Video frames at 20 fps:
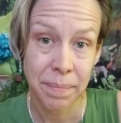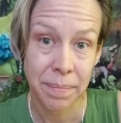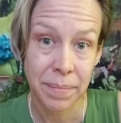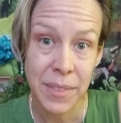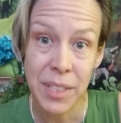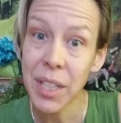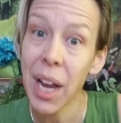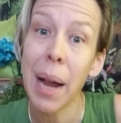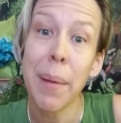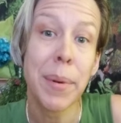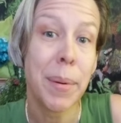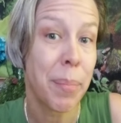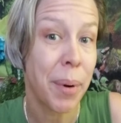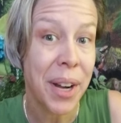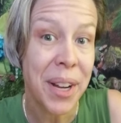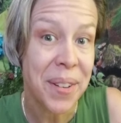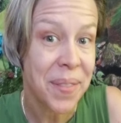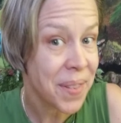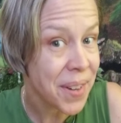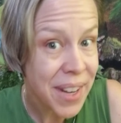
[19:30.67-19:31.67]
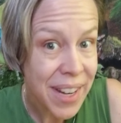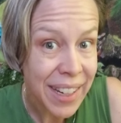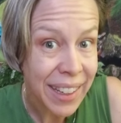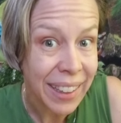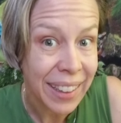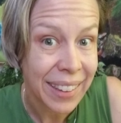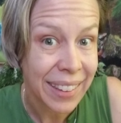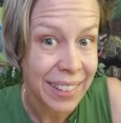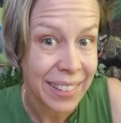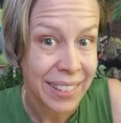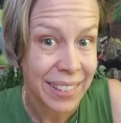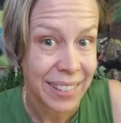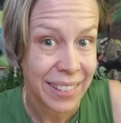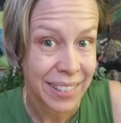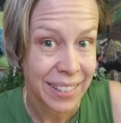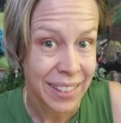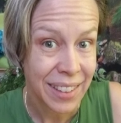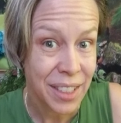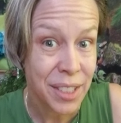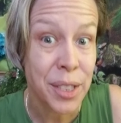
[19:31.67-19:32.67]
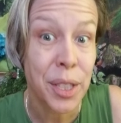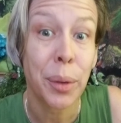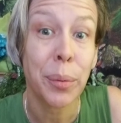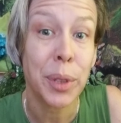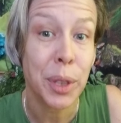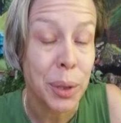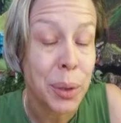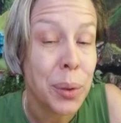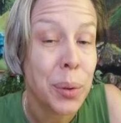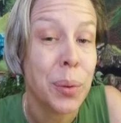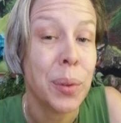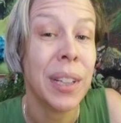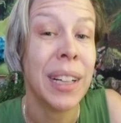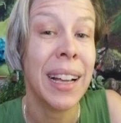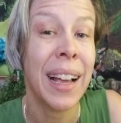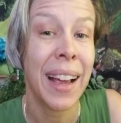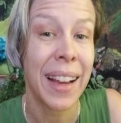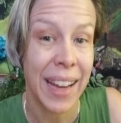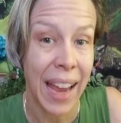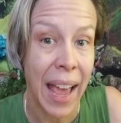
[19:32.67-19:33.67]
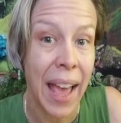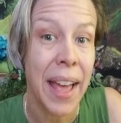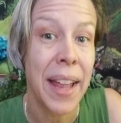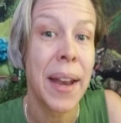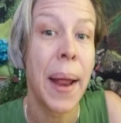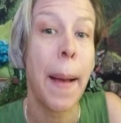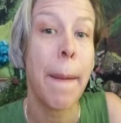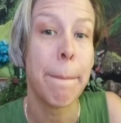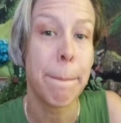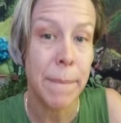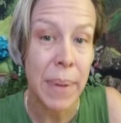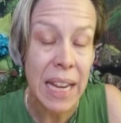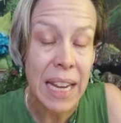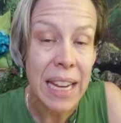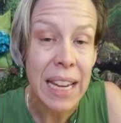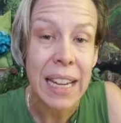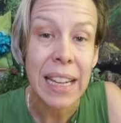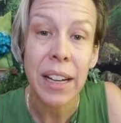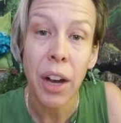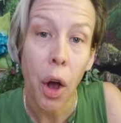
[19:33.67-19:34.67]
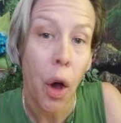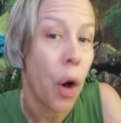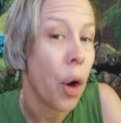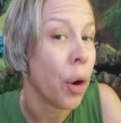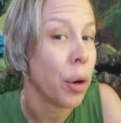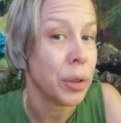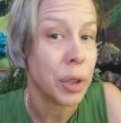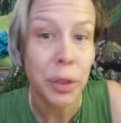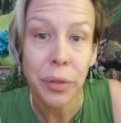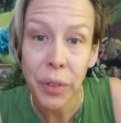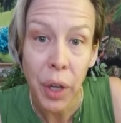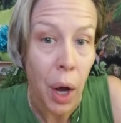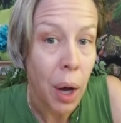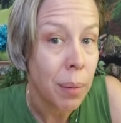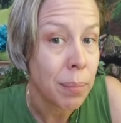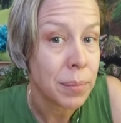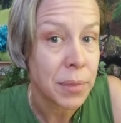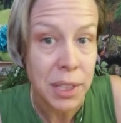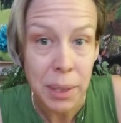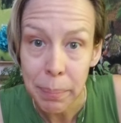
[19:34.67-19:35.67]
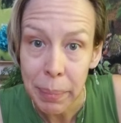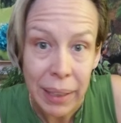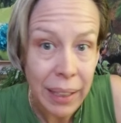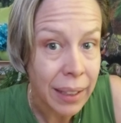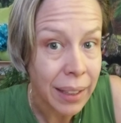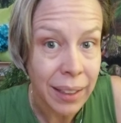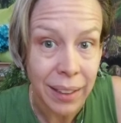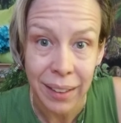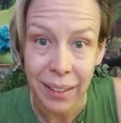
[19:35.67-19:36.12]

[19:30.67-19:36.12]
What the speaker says: It's time to break free so you can be all you've come to be.